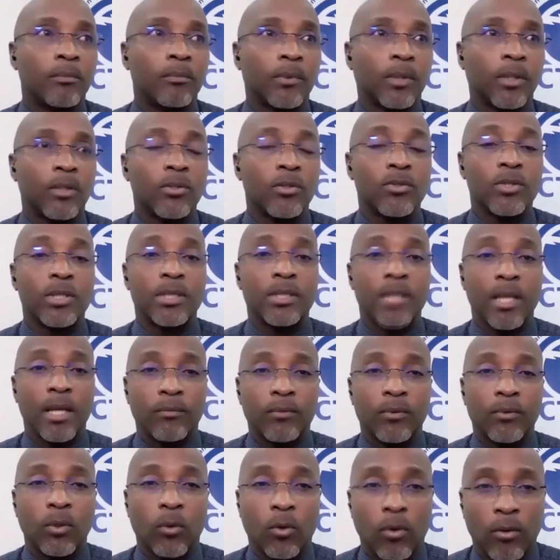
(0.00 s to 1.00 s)
countries
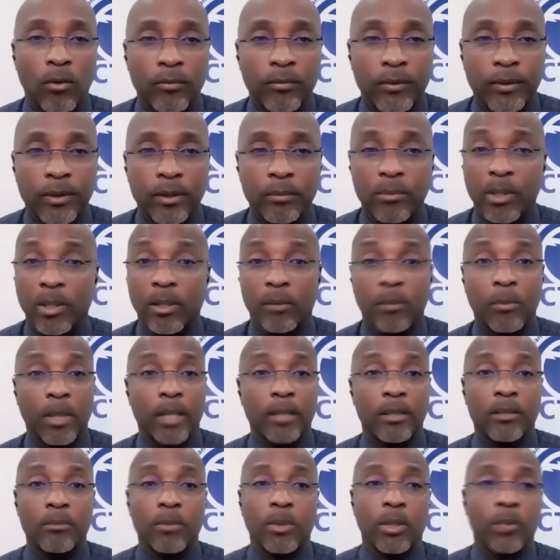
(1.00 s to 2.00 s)
have to offer,
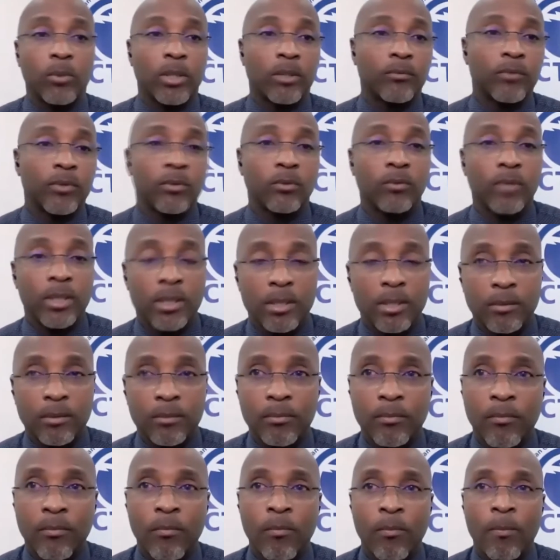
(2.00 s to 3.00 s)
either by way of
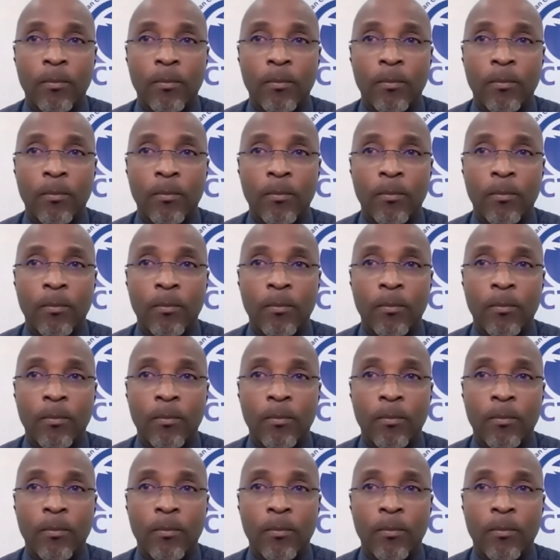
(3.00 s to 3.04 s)
tourism